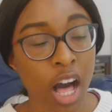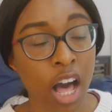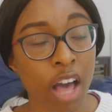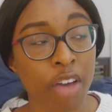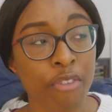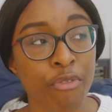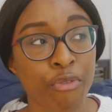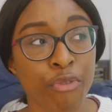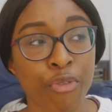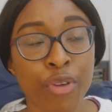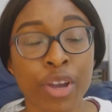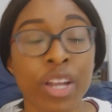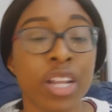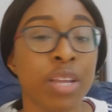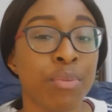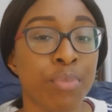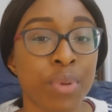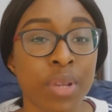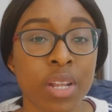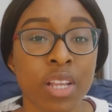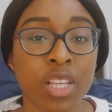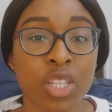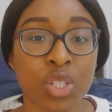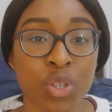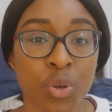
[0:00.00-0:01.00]
I've really
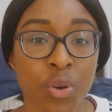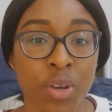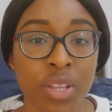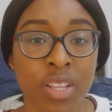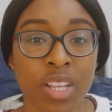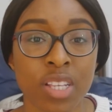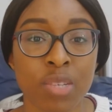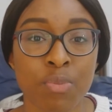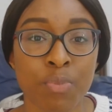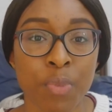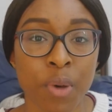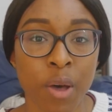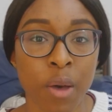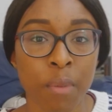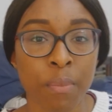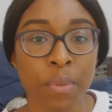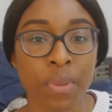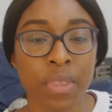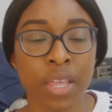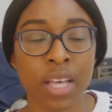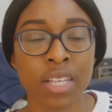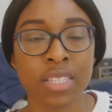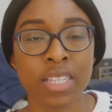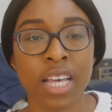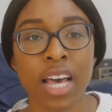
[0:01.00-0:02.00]
been enjoying this book,
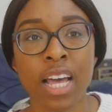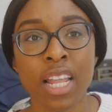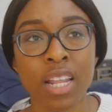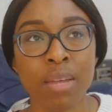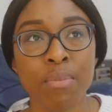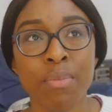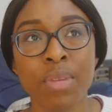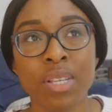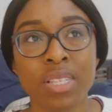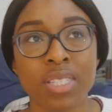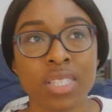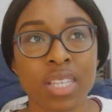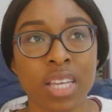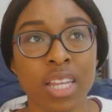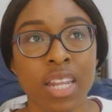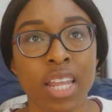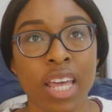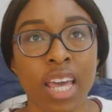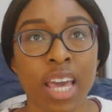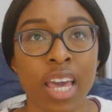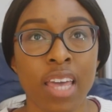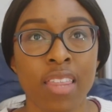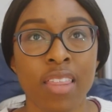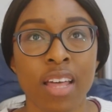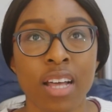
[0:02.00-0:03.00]
but there's elements in
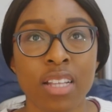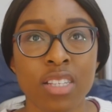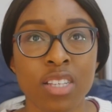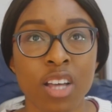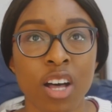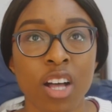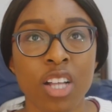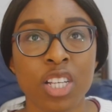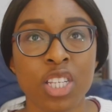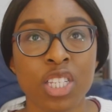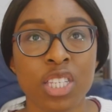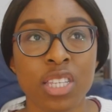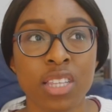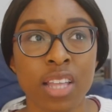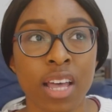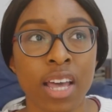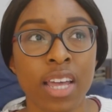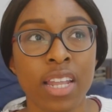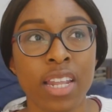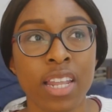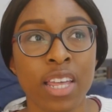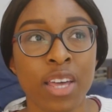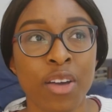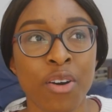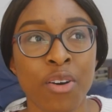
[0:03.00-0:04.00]
here that touch
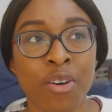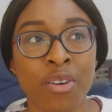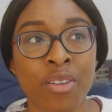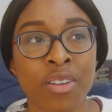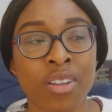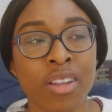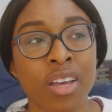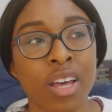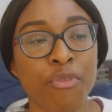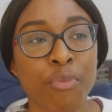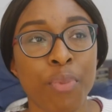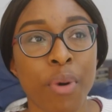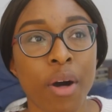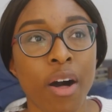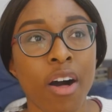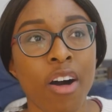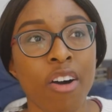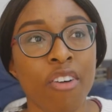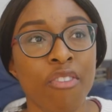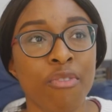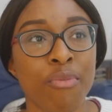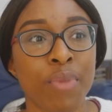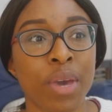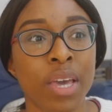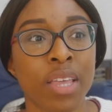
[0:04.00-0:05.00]
slightly on
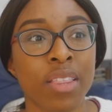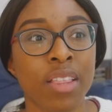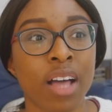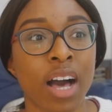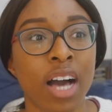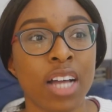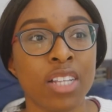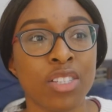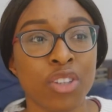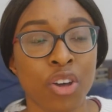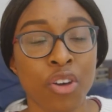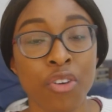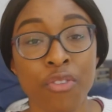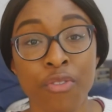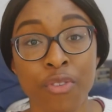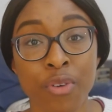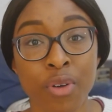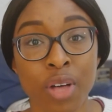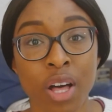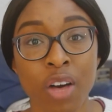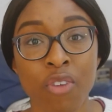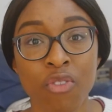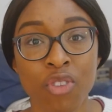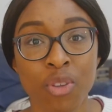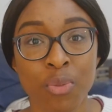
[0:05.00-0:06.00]
part of me that I don't feel
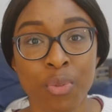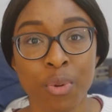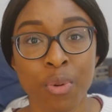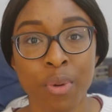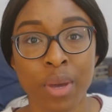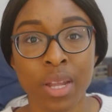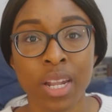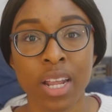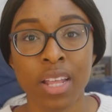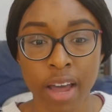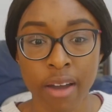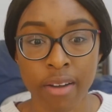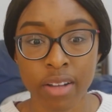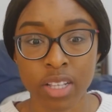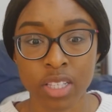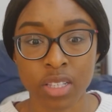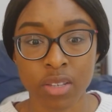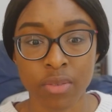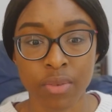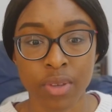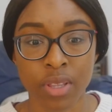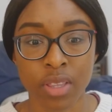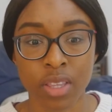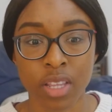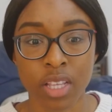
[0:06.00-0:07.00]
comfortable in. A
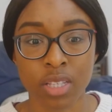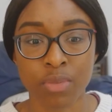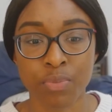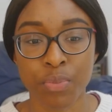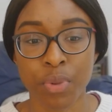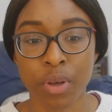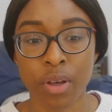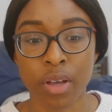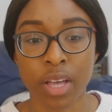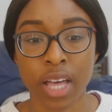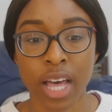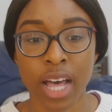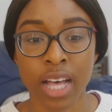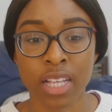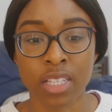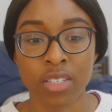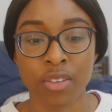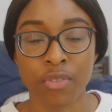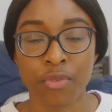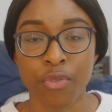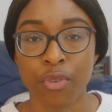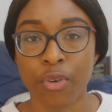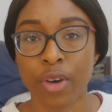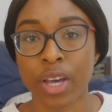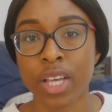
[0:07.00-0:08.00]
character in this book has
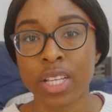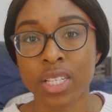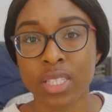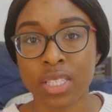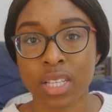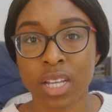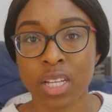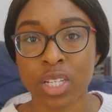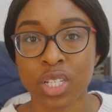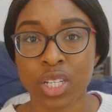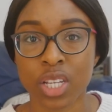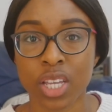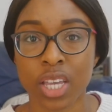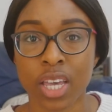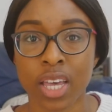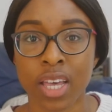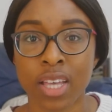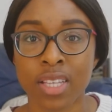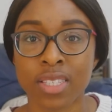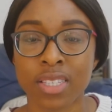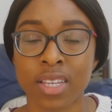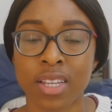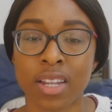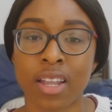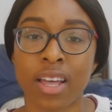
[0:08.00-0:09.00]
a voice that she
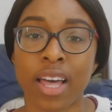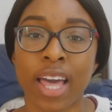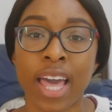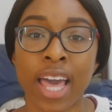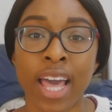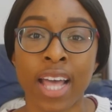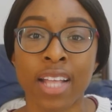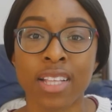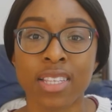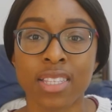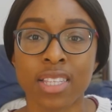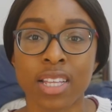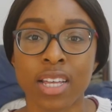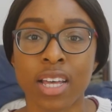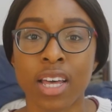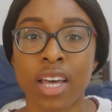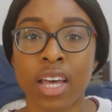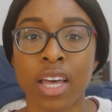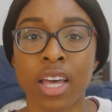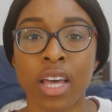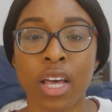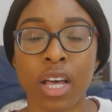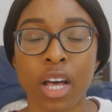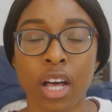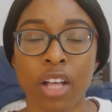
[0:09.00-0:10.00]
hears in her head, that
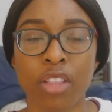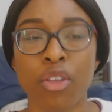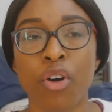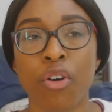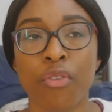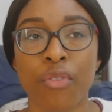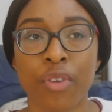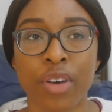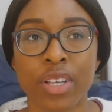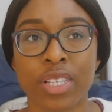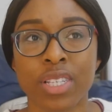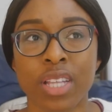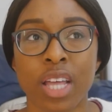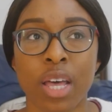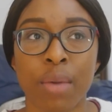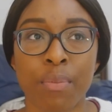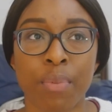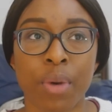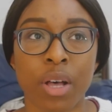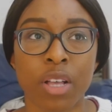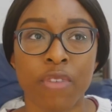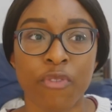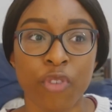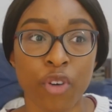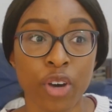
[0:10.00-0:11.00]
not a voice in her head,
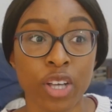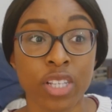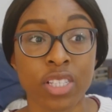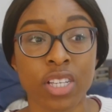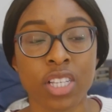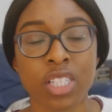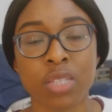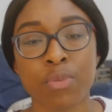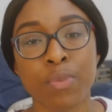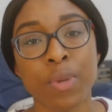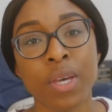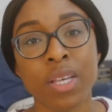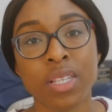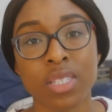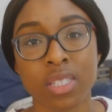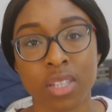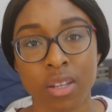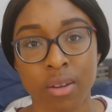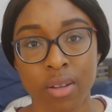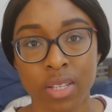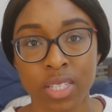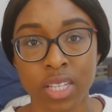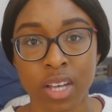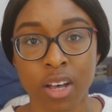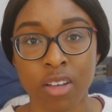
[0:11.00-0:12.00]
but a voice that speaks to
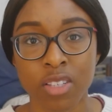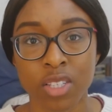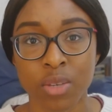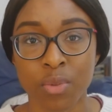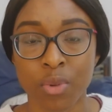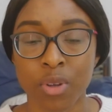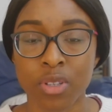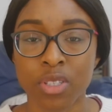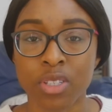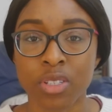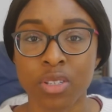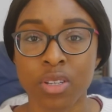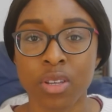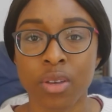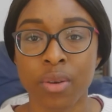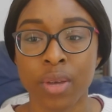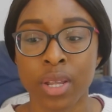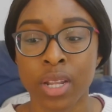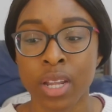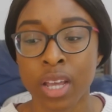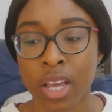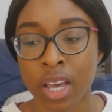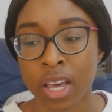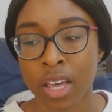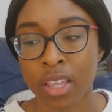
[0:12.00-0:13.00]
her and tells her what to do,
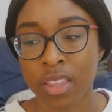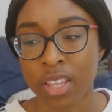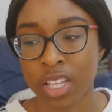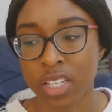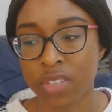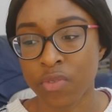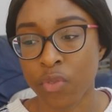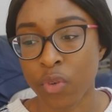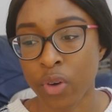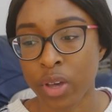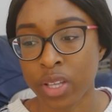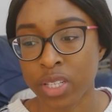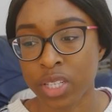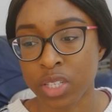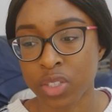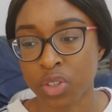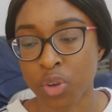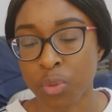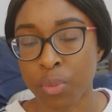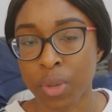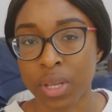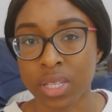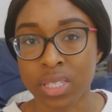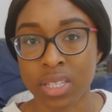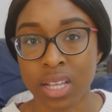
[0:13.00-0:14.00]
and this voice is
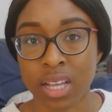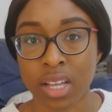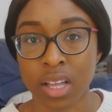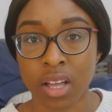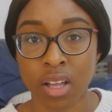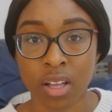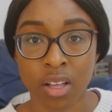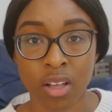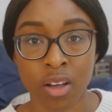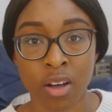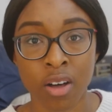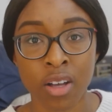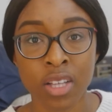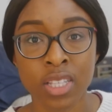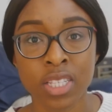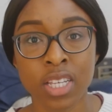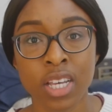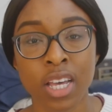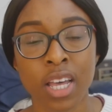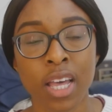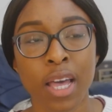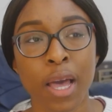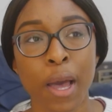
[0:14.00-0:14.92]
almost like a god.